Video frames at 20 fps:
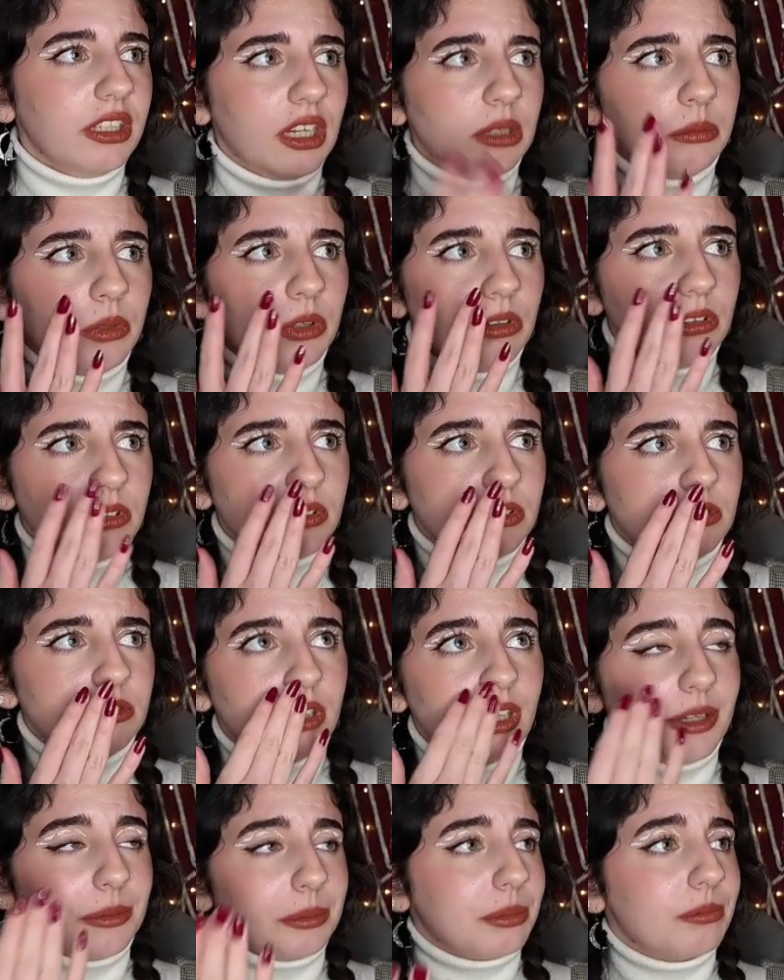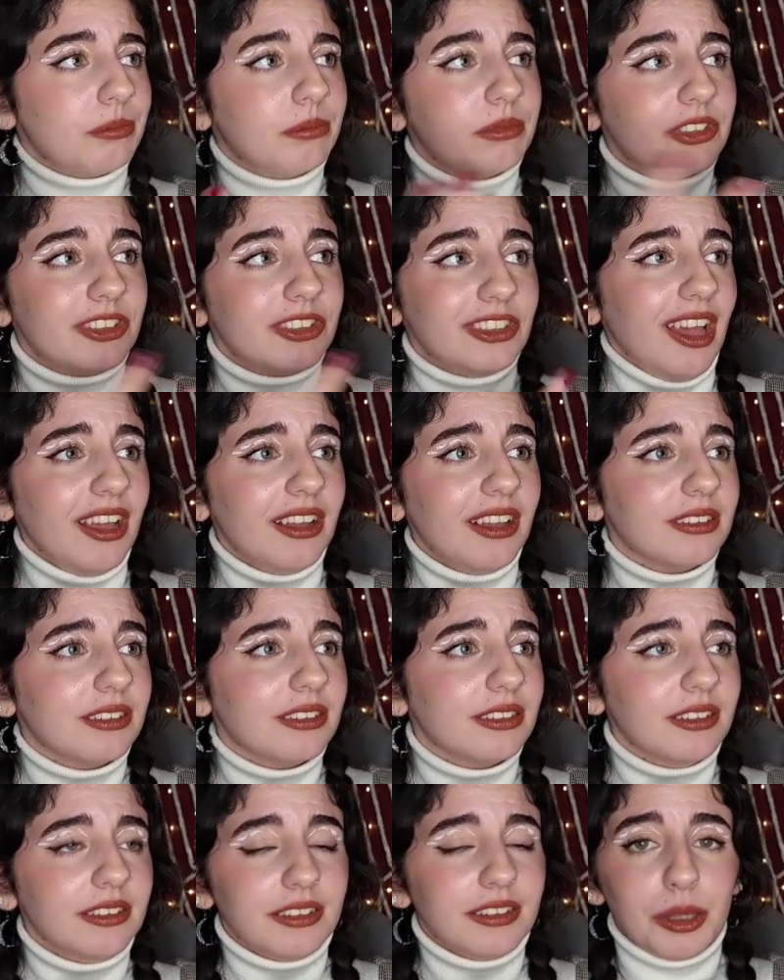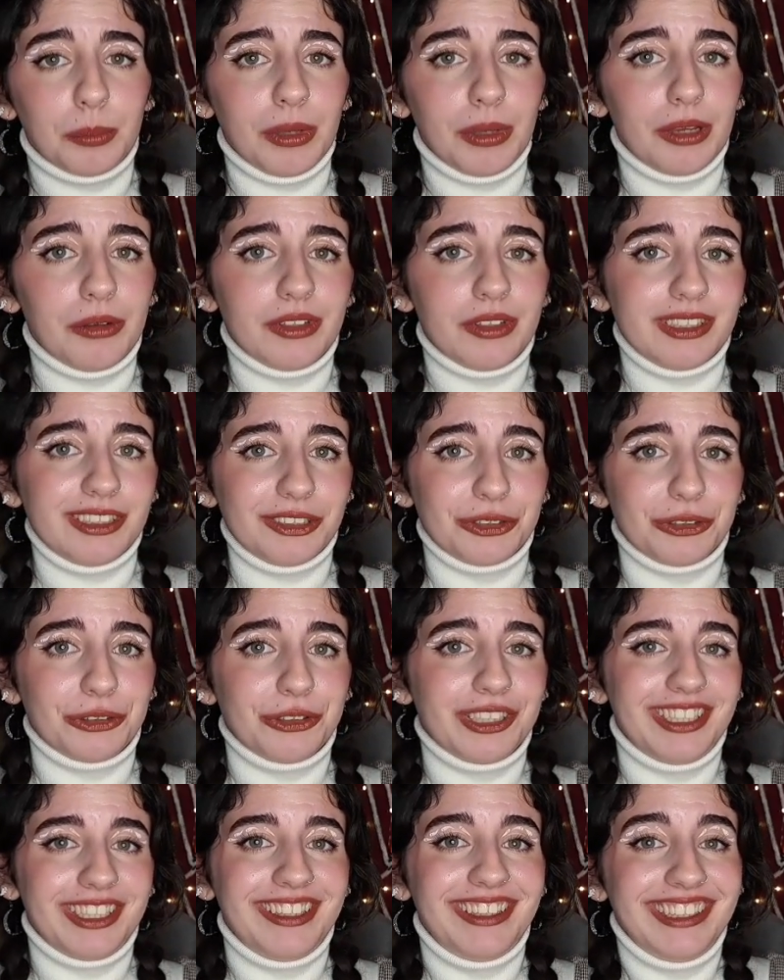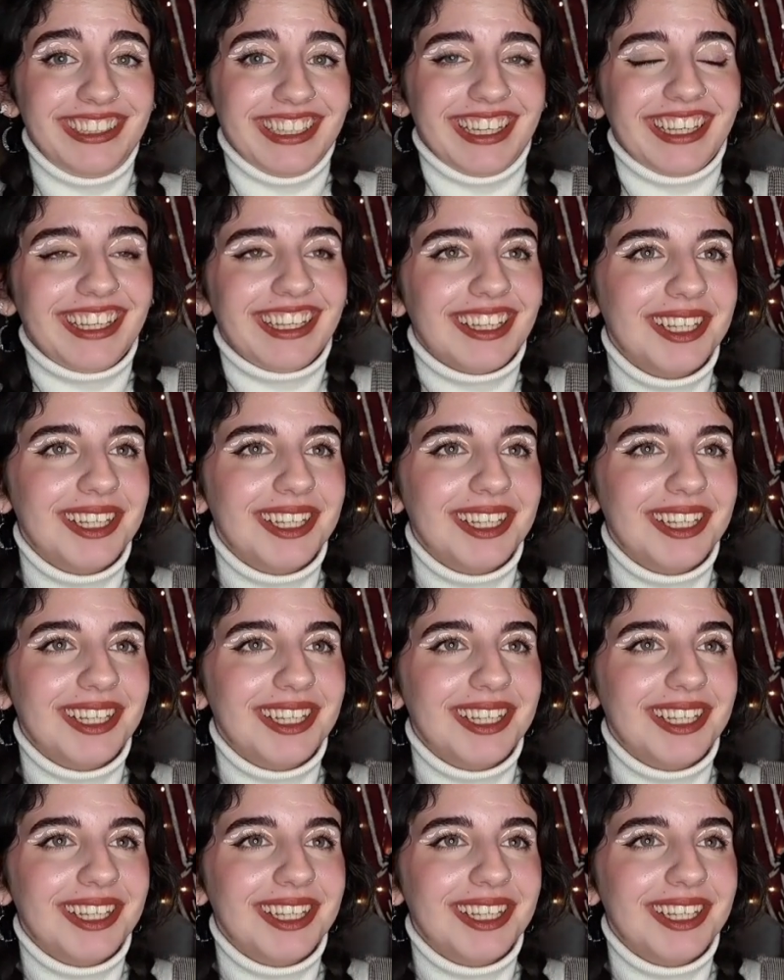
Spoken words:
I'm not upset about this or anything.